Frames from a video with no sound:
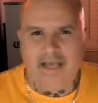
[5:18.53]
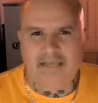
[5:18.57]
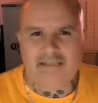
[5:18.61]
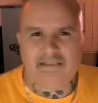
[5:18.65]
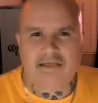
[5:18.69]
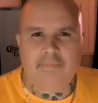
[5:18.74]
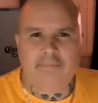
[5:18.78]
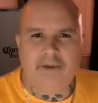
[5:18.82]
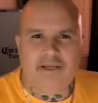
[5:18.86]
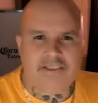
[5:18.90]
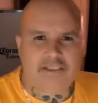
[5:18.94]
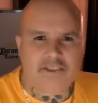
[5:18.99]
As
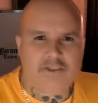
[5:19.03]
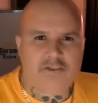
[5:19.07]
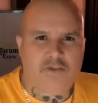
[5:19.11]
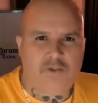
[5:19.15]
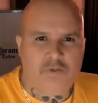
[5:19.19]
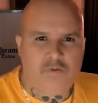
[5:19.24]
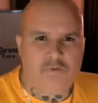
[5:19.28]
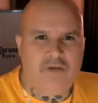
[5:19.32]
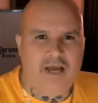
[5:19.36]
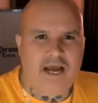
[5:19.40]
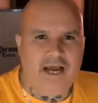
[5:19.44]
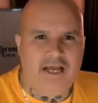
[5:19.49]
I mentioned
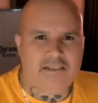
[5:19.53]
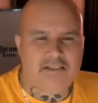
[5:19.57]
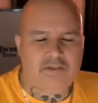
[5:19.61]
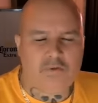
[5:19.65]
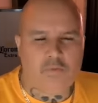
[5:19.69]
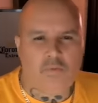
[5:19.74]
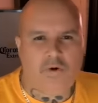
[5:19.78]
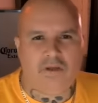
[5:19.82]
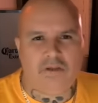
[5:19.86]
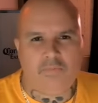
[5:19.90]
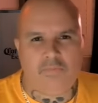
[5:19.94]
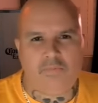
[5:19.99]
to you guys
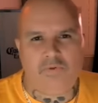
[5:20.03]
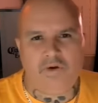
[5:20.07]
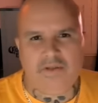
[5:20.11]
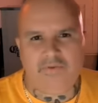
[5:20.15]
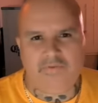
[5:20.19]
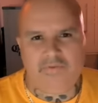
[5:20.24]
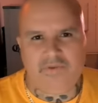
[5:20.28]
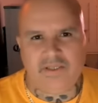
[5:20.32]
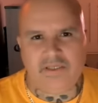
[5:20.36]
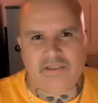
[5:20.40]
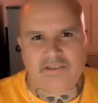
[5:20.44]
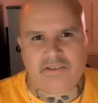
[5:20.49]
in one of the
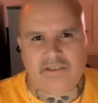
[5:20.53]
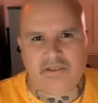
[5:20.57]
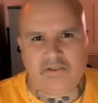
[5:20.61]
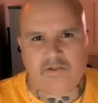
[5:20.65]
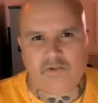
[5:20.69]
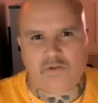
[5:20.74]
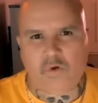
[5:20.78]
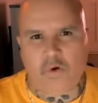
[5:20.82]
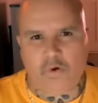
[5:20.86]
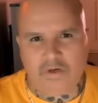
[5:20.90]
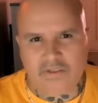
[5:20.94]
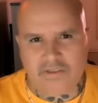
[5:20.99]
previous
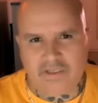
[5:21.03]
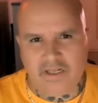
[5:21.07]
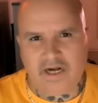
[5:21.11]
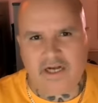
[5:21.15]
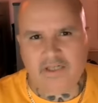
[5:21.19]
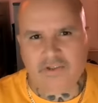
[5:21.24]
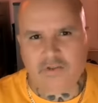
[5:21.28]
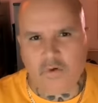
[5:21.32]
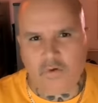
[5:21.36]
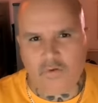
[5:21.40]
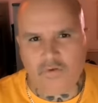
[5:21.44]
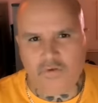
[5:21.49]
stories that
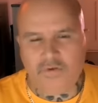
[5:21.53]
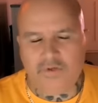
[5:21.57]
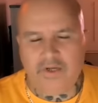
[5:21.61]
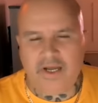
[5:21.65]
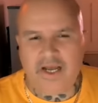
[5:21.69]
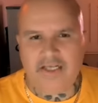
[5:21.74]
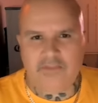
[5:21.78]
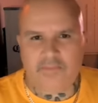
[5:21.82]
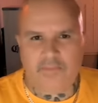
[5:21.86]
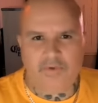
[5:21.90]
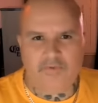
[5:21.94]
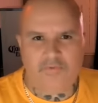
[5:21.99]
I told you
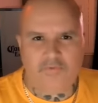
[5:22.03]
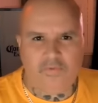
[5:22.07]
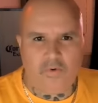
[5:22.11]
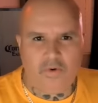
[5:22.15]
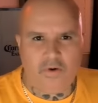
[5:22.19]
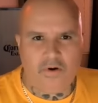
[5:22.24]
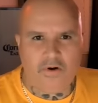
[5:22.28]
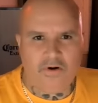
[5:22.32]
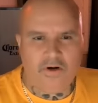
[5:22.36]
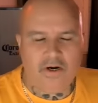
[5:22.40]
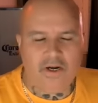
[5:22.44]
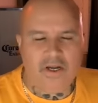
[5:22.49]
guys
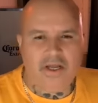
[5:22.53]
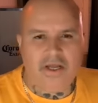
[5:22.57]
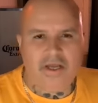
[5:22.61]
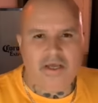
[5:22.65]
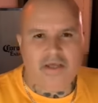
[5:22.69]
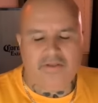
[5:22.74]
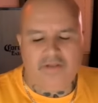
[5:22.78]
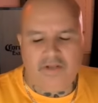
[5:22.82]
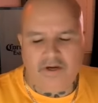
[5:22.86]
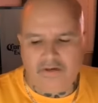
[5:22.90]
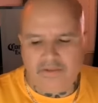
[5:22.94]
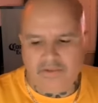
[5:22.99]
before,
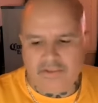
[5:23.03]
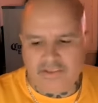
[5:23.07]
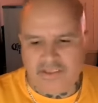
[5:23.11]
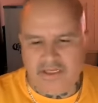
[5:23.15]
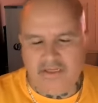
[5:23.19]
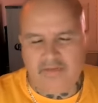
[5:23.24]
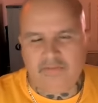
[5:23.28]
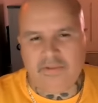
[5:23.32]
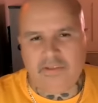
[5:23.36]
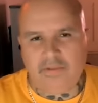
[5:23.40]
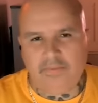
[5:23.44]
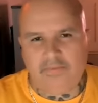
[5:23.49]
there
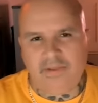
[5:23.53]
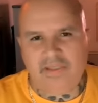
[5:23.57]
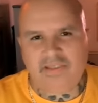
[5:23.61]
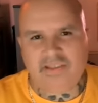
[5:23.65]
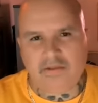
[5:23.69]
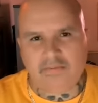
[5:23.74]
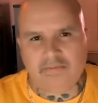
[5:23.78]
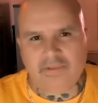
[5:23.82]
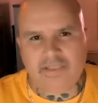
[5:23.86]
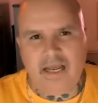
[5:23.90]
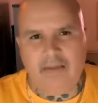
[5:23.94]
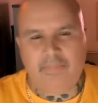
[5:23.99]
seems to be
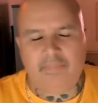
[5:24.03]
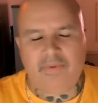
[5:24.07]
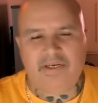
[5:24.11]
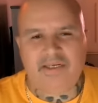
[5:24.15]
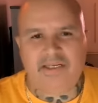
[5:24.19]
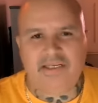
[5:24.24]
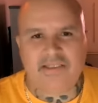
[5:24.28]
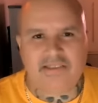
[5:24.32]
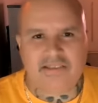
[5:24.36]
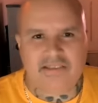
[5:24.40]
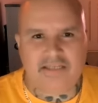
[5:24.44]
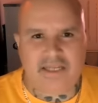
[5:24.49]
some type of
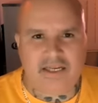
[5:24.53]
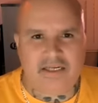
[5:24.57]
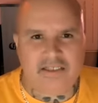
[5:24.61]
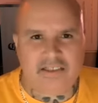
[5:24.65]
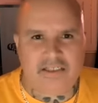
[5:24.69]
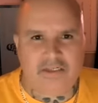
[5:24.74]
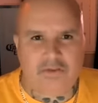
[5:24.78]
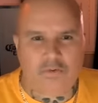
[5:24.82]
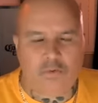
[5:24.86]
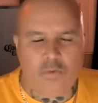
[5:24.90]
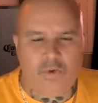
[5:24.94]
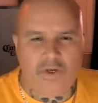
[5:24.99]

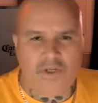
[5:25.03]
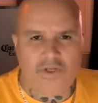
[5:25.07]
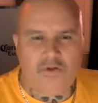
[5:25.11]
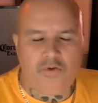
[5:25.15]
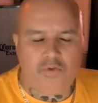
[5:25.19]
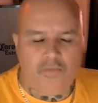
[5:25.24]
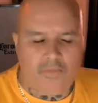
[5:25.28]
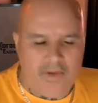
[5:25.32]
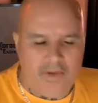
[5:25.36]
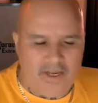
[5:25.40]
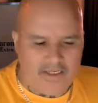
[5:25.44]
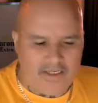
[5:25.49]
distinction when
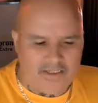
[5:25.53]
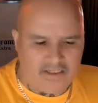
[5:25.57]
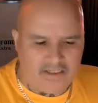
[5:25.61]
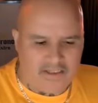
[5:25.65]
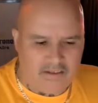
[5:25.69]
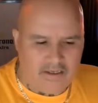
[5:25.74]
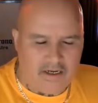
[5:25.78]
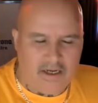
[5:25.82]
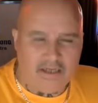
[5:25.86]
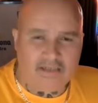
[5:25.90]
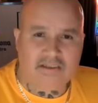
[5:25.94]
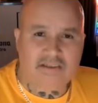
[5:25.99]
you
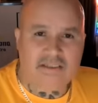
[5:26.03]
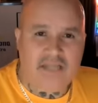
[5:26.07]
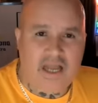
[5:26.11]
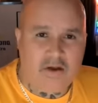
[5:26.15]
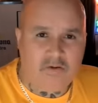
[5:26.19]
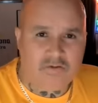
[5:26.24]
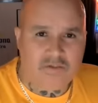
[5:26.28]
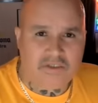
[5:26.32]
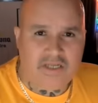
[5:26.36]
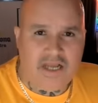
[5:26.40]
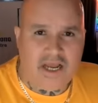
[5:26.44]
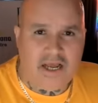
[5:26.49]
mention a
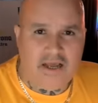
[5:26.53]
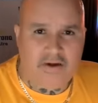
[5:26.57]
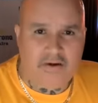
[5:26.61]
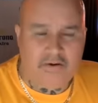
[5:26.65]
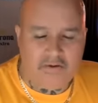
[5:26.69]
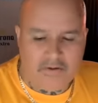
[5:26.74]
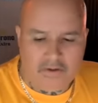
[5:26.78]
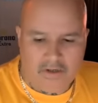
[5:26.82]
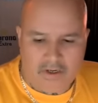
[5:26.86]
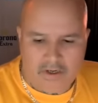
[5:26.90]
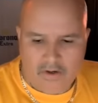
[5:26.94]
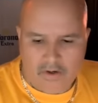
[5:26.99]

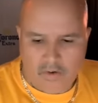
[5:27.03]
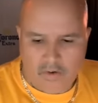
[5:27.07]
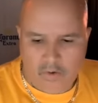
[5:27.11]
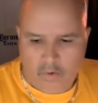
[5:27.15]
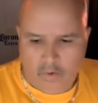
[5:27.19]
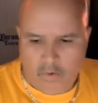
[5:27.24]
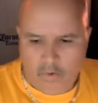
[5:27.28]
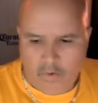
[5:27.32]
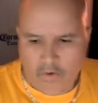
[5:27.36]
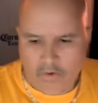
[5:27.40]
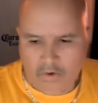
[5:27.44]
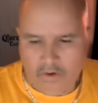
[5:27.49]
Southsider
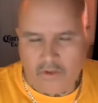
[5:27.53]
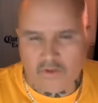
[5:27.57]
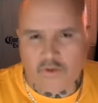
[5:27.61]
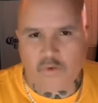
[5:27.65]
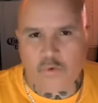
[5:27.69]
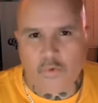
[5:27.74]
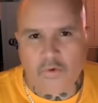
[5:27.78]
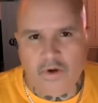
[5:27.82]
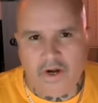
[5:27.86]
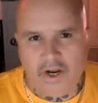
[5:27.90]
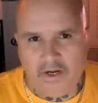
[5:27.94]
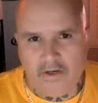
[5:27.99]
or a
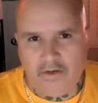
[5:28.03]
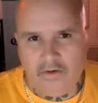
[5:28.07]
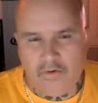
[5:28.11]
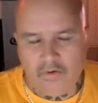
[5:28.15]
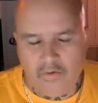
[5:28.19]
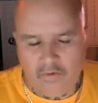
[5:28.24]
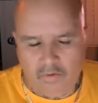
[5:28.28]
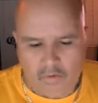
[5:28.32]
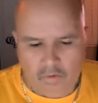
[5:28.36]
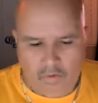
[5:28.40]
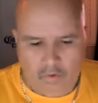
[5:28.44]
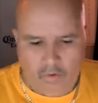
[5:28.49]

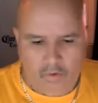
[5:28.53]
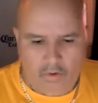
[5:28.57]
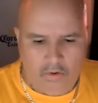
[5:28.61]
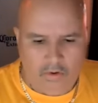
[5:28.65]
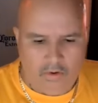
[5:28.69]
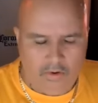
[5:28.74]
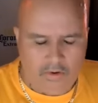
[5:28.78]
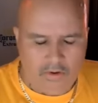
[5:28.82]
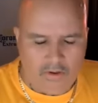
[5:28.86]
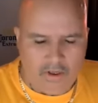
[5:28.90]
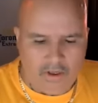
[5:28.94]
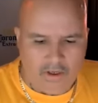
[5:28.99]
Sureño
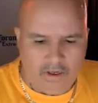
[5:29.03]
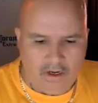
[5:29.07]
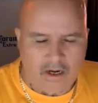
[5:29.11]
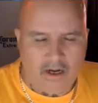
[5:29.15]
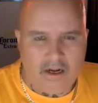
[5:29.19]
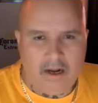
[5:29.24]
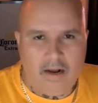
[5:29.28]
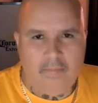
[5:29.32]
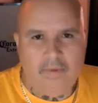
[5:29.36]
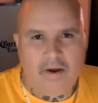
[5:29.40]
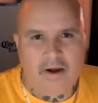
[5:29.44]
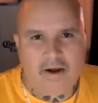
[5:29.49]
or a
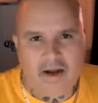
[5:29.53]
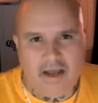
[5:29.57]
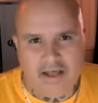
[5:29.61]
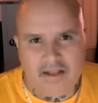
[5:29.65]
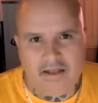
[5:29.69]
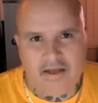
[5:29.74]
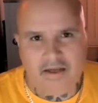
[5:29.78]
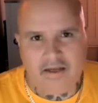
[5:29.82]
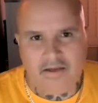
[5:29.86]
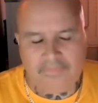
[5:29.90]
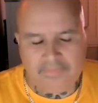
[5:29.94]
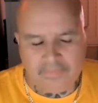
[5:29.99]

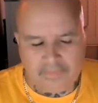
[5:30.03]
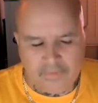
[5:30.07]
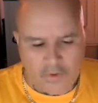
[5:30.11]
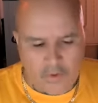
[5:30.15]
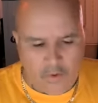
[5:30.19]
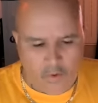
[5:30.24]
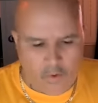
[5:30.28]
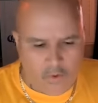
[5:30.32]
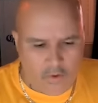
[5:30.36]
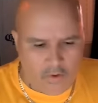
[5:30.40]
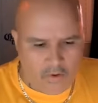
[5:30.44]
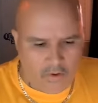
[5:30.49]
Camarada
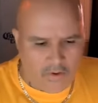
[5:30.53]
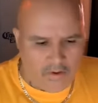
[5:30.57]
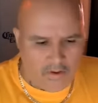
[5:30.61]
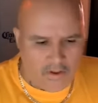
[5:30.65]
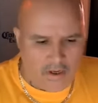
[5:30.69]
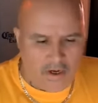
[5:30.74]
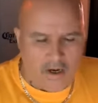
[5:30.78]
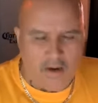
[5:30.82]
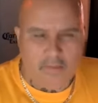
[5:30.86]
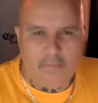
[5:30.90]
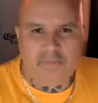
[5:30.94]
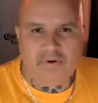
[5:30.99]

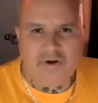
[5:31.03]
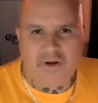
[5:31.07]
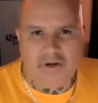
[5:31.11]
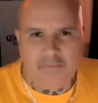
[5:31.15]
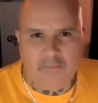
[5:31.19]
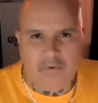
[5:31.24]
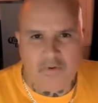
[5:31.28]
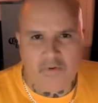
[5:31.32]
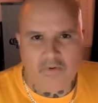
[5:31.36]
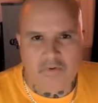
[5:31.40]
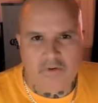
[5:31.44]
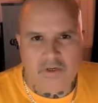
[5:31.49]
or a
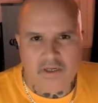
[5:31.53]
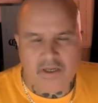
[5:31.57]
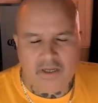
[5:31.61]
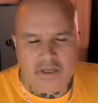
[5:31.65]
Primo.